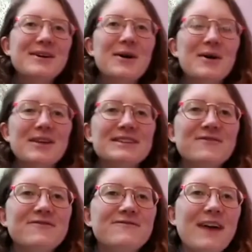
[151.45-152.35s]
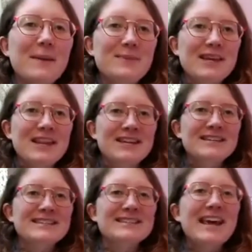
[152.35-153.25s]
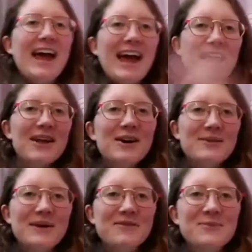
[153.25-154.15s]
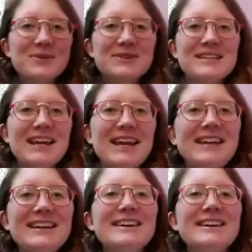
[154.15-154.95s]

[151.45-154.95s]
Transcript: Oh, that's fabulous. Hello, everybody.